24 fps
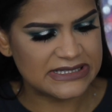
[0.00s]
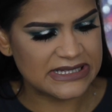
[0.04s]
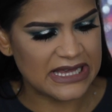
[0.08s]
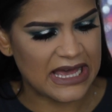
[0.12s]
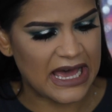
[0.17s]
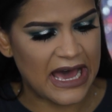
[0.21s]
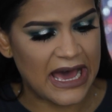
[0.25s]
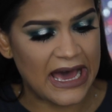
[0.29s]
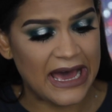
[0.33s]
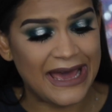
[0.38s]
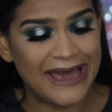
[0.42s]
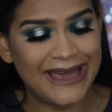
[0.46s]

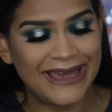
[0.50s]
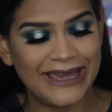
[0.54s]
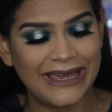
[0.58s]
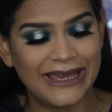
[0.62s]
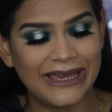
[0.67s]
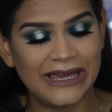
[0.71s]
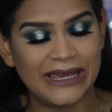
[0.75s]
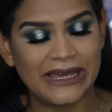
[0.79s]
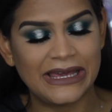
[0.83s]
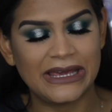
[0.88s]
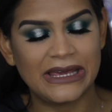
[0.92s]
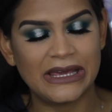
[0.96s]

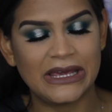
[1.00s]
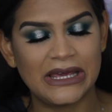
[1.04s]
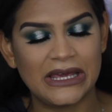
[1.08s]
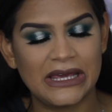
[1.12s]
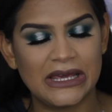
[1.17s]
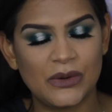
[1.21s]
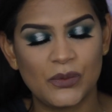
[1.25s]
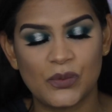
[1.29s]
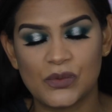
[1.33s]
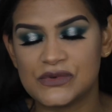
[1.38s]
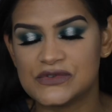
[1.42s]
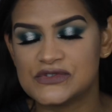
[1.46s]

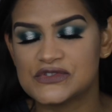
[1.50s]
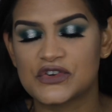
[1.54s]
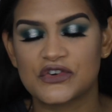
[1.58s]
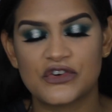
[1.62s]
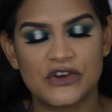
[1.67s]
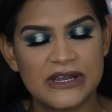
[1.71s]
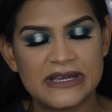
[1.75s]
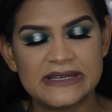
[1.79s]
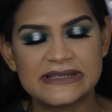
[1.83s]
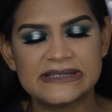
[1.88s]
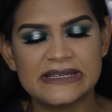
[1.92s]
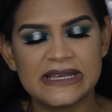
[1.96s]
I was
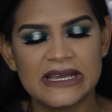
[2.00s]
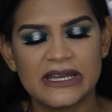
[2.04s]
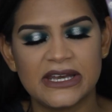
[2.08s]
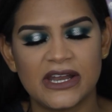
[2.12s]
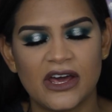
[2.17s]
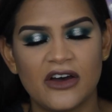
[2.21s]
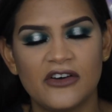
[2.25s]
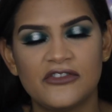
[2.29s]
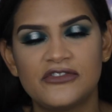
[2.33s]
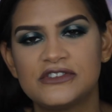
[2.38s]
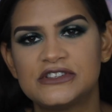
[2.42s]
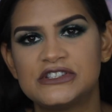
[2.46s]
crazy
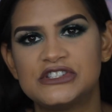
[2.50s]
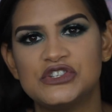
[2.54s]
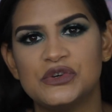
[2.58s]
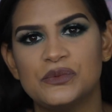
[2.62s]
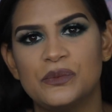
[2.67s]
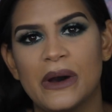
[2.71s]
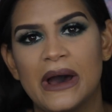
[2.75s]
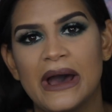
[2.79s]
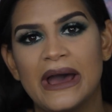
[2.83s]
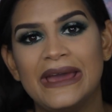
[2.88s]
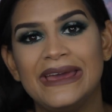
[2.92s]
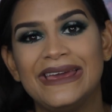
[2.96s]
enough to
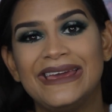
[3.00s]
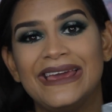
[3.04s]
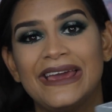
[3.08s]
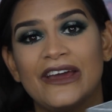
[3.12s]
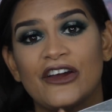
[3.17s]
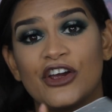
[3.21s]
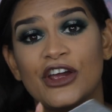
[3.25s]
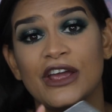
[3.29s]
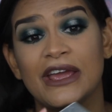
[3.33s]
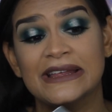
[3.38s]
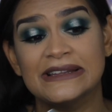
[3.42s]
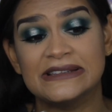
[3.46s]
buy
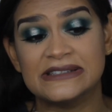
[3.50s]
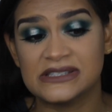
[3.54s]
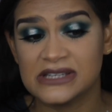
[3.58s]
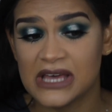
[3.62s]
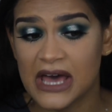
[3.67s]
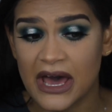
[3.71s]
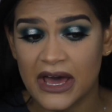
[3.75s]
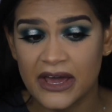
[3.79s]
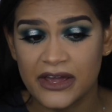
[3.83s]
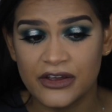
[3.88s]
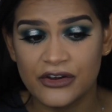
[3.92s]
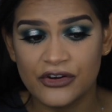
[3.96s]
her
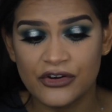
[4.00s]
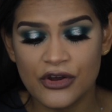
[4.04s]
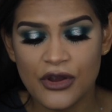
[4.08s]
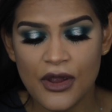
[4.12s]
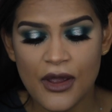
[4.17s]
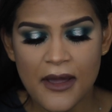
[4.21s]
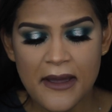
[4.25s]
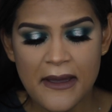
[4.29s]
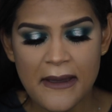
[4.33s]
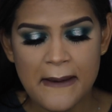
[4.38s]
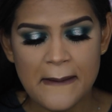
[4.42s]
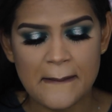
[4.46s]
entire
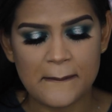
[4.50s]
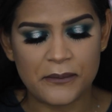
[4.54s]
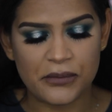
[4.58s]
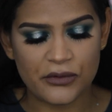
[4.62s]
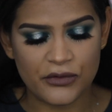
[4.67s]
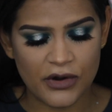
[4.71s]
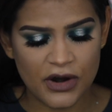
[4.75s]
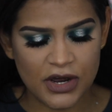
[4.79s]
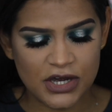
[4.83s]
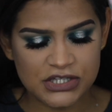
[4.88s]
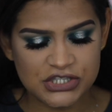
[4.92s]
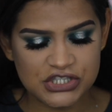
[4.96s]

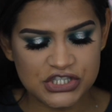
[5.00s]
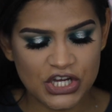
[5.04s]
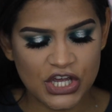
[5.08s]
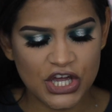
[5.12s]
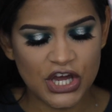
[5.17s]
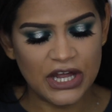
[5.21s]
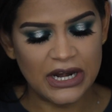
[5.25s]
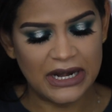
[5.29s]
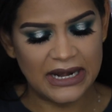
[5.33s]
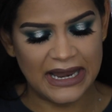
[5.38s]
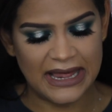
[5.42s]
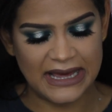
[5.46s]
brush
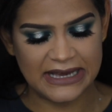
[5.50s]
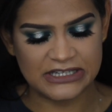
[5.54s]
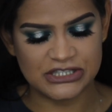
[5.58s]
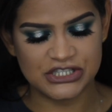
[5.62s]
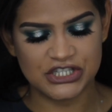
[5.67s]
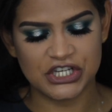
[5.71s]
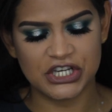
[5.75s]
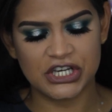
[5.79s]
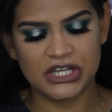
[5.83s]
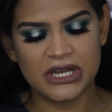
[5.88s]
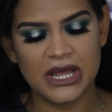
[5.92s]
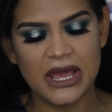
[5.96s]

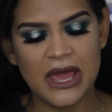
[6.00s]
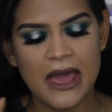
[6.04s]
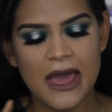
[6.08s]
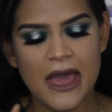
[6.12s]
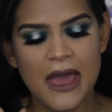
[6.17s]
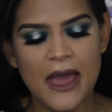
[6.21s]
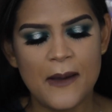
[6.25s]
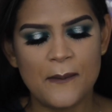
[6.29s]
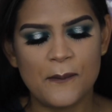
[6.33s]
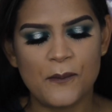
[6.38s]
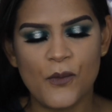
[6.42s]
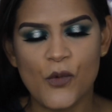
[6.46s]
collection.
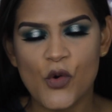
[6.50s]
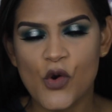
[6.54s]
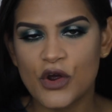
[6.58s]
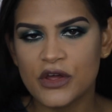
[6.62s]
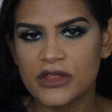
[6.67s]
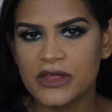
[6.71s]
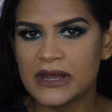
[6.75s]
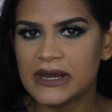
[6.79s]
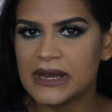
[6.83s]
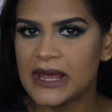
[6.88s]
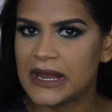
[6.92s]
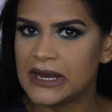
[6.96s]
More
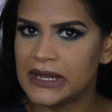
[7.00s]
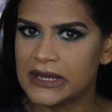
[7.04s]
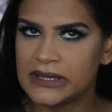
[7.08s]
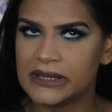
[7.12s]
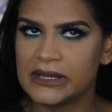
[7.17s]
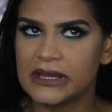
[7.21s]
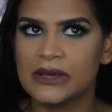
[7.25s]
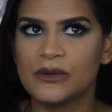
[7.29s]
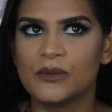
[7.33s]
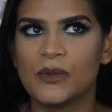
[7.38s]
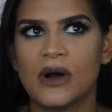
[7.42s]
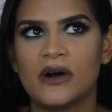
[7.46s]
than
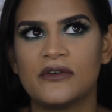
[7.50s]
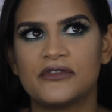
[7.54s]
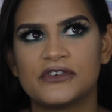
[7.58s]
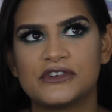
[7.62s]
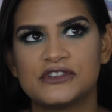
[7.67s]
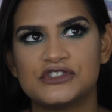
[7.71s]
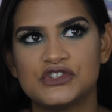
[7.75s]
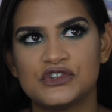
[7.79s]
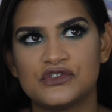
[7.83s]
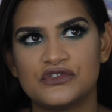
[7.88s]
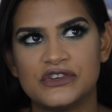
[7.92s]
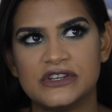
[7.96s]
anything, well, for
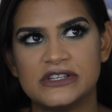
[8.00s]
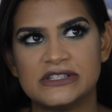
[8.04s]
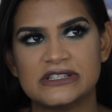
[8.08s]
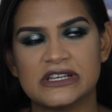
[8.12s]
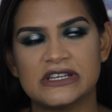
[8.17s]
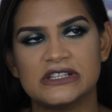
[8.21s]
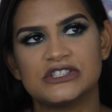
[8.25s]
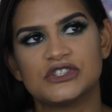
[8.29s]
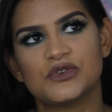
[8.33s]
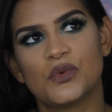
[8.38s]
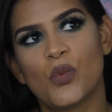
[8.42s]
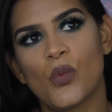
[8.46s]
two
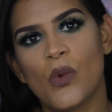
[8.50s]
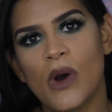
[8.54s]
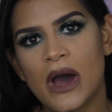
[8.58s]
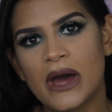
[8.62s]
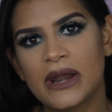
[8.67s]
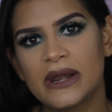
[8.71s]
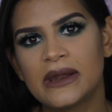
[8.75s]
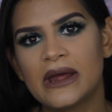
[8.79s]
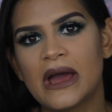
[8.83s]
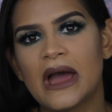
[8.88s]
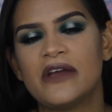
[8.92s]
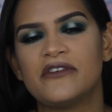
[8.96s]
reasons.
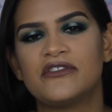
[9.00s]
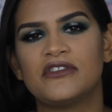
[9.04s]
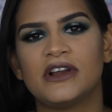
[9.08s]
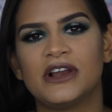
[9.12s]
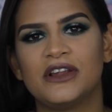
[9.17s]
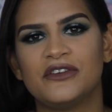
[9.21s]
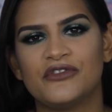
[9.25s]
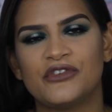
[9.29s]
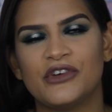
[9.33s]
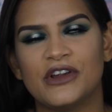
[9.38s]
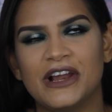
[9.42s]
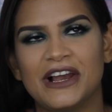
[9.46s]
One, I
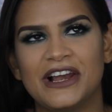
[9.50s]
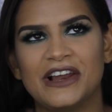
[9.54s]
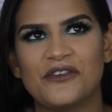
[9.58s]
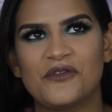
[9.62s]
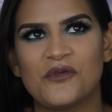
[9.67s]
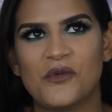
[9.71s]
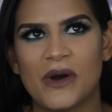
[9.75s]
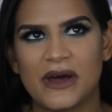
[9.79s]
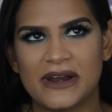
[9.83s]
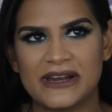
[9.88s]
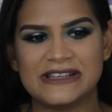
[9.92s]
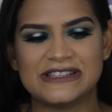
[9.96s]
really
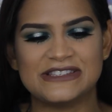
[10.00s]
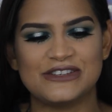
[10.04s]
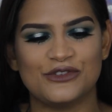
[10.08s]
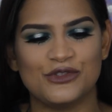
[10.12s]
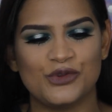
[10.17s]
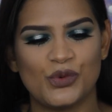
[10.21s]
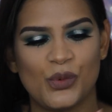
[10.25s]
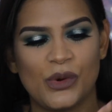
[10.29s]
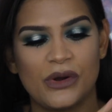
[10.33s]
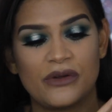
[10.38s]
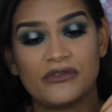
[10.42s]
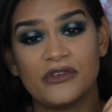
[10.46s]
wanted to
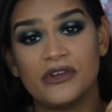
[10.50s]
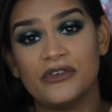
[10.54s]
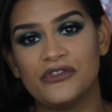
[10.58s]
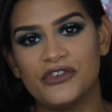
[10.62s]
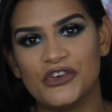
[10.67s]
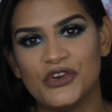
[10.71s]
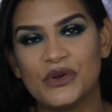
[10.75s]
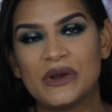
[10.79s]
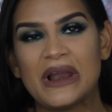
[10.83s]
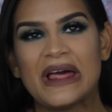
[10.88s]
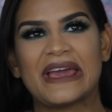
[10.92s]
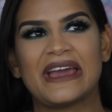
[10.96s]
do a
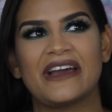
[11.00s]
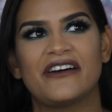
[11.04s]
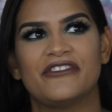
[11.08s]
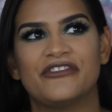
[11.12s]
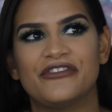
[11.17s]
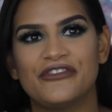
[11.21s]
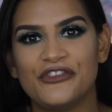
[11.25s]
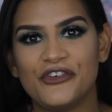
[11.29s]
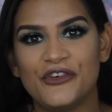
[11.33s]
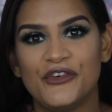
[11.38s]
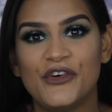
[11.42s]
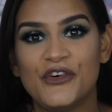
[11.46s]
review, like a
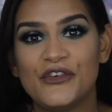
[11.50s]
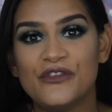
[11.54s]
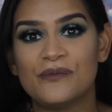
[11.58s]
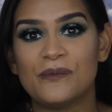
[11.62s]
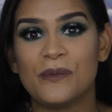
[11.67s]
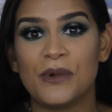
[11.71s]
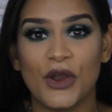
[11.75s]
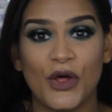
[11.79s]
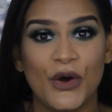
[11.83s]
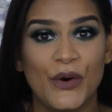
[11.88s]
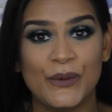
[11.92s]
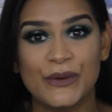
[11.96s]

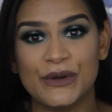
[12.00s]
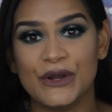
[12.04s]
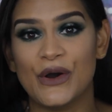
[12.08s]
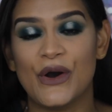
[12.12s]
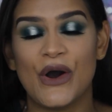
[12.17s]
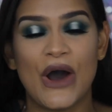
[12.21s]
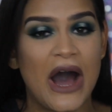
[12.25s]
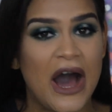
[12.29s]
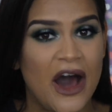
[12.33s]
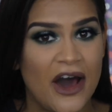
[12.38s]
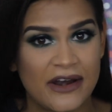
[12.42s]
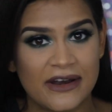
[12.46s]
full-blown
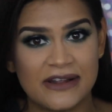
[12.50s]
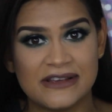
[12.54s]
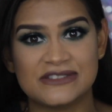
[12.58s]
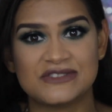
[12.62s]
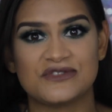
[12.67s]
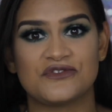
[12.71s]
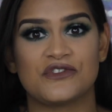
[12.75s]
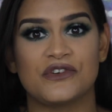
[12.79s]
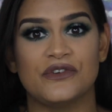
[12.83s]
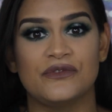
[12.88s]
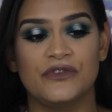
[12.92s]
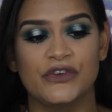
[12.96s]

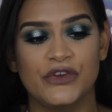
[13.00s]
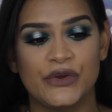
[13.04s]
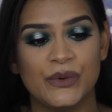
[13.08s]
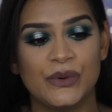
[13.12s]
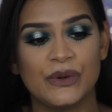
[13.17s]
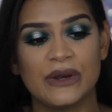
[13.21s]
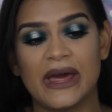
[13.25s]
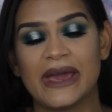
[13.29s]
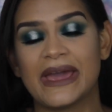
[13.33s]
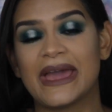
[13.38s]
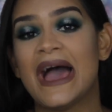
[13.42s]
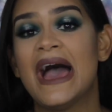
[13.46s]
honest review.
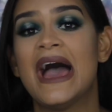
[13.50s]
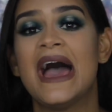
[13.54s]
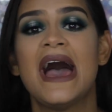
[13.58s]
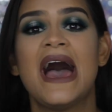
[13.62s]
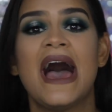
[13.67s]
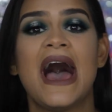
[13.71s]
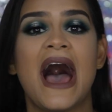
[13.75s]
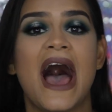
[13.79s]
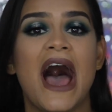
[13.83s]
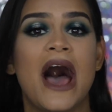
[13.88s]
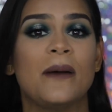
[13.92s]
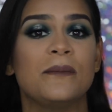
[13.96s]
Like,
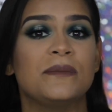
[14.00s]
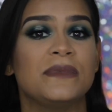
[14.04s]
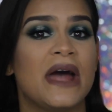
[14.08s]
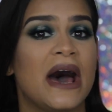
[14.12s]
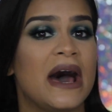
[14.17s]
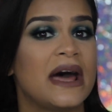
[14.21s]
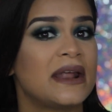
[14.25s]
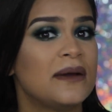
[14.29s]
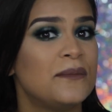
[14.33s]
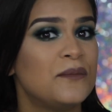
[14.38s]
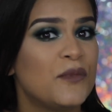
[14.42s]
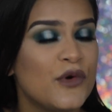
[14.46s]
I'm
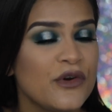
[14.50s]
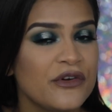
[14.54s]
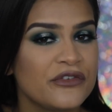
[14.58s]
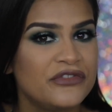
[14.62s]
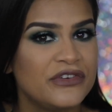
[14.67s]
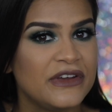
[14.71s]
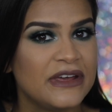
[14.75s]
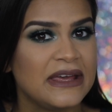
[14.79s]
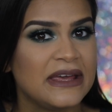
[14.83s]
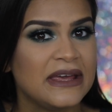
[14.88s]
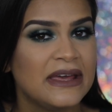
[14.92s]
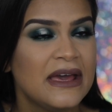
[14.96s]
not a
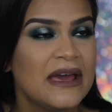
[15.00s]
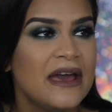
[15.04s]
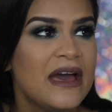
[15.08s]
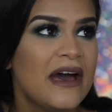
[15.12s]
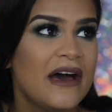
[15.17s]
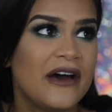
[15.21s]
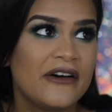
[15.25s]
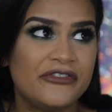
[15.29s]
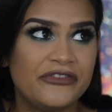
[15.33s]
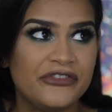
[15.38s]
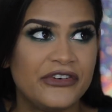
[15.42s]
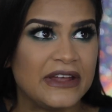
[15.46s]
Morphe
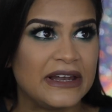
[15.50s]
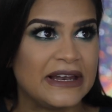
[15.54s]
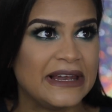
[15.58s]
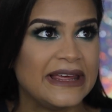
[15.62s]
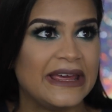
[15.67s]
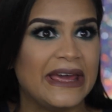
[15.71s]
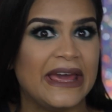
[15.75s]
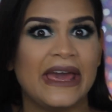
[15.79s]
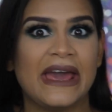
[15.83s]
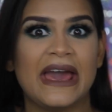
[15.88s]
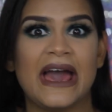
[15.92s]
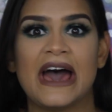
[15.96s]

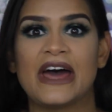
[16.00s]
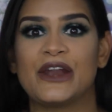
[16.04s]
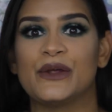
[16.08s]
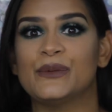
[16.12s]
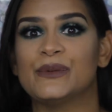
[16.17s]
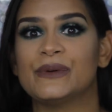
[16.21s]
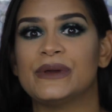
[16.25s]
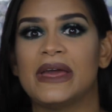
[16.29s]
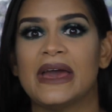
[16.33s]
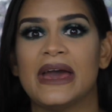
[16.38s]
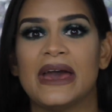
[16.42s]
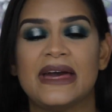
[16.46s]
affiliate. I
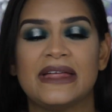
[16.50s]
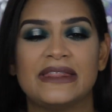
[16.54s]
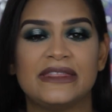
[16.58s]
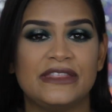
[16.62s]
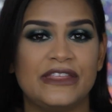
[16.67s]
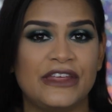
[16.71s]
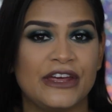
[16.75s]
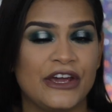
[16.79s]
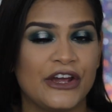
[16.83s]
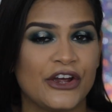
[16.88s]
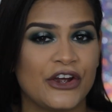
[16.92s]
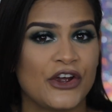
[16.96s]
don't get
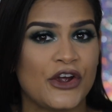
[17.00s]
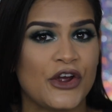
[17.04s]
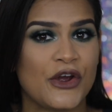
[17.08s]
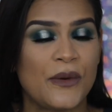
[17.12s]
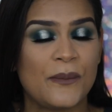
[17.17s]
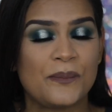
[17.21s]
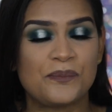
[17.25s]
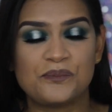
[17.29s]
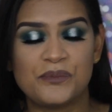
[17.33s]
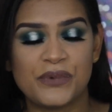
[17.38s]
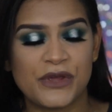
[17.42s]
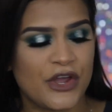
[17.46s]

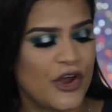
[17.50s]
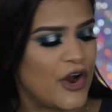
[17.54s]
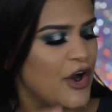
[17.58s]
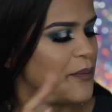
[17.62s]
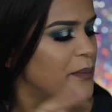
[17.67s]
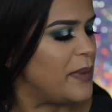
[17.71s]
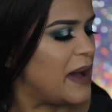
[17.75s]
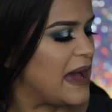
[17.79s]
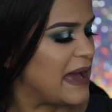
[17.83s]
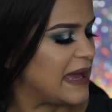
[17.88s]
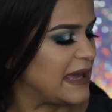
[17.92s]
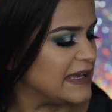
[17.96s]
their PR
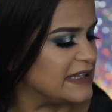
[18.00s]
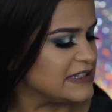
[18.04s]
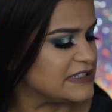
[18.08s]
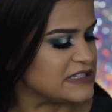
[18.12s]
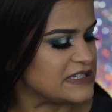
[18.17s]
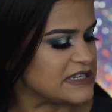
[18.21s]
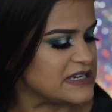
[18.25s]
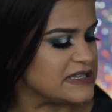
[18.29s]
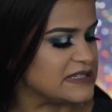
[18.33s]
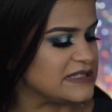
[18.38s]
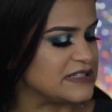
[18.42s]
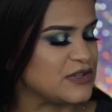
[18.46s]

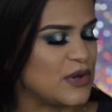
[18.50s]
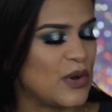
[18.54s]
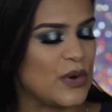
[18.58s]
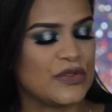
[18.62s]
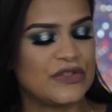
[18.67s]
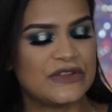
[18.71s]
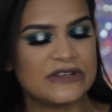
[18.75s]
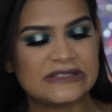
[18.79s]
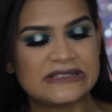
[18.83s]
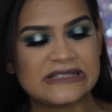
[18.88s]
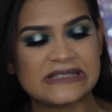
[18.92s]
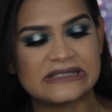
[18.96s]
packages. So
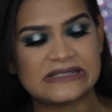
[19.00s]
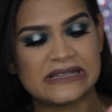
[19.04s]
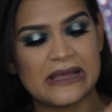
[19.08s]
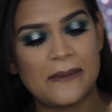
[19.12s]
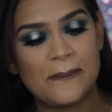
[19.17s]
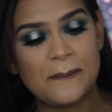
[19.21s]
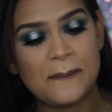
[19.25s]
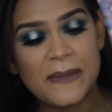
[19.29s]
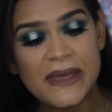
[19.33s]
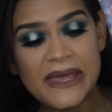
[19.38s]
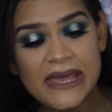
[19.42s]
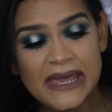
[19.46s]
this is
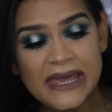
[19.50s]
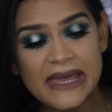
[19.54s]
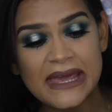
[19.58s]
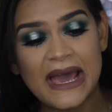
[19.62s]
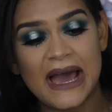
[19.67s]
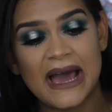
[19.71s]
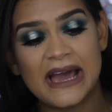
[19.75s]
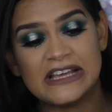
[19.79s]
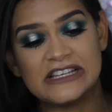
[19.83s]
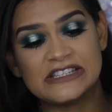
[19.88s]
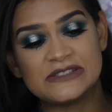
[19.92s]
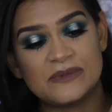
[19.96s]
me.
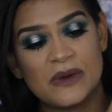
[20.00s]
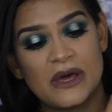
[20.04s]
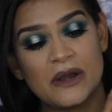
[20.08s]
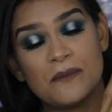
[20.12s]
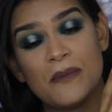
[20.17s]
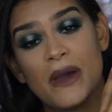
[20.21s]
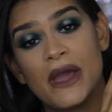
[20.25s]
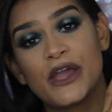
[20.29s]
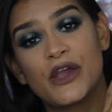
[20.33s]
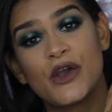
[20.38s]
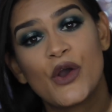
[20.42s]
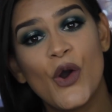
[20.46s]
I spend
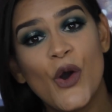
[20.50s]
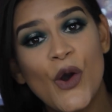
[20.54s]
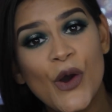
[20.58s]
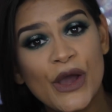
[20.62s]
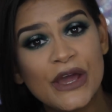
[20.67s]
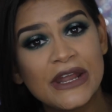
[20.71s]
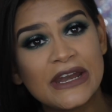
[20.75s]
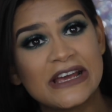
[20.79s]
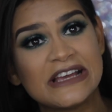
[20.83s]
my coin.